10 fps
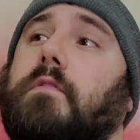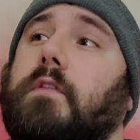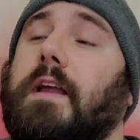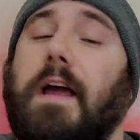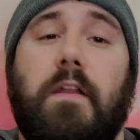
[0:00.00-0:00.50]

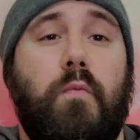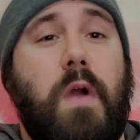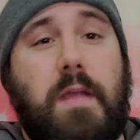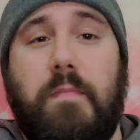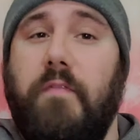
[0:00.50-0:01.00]
They got to
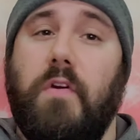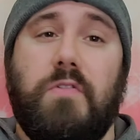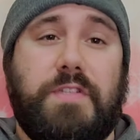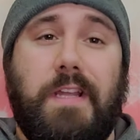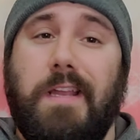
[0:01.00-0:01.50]
write me
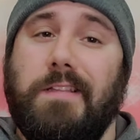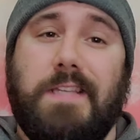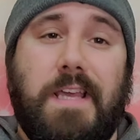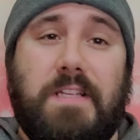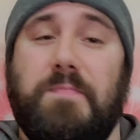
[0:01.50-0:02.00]
first. They got to
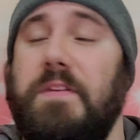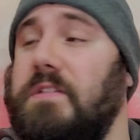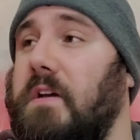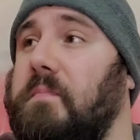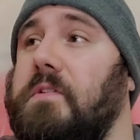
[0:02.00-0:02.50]
text me
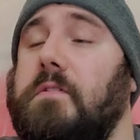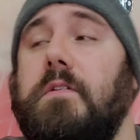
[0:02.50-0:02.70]
something.